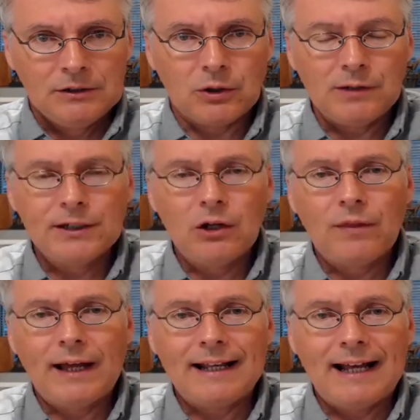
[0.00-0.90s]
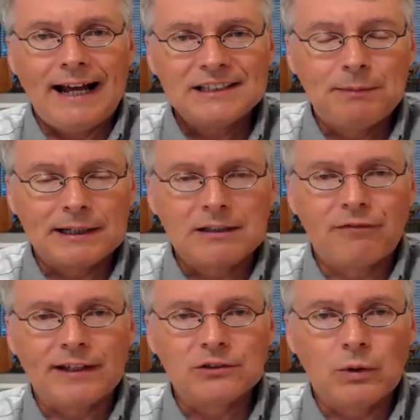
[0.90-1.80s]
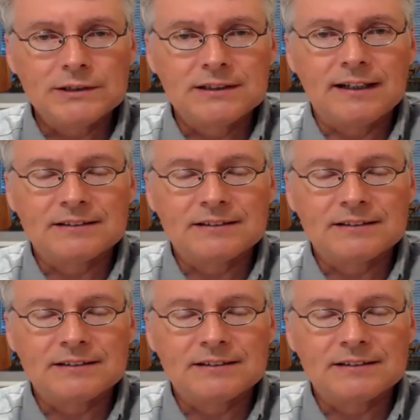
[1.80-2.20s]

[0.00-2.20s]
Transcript: So even though that aspect of things wasn't